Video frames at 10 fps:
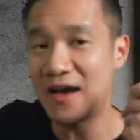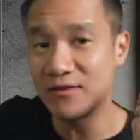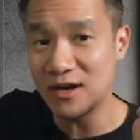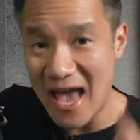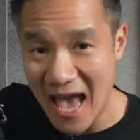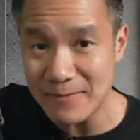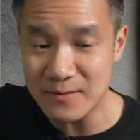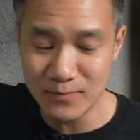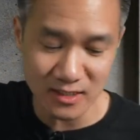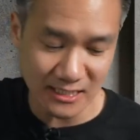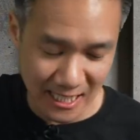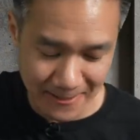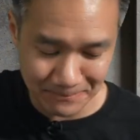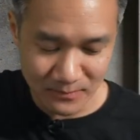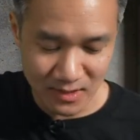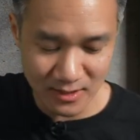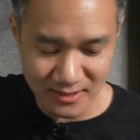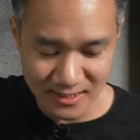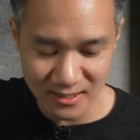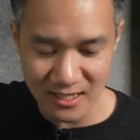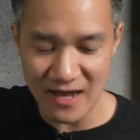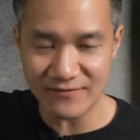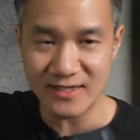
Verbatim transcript: have your apps built in. You see you have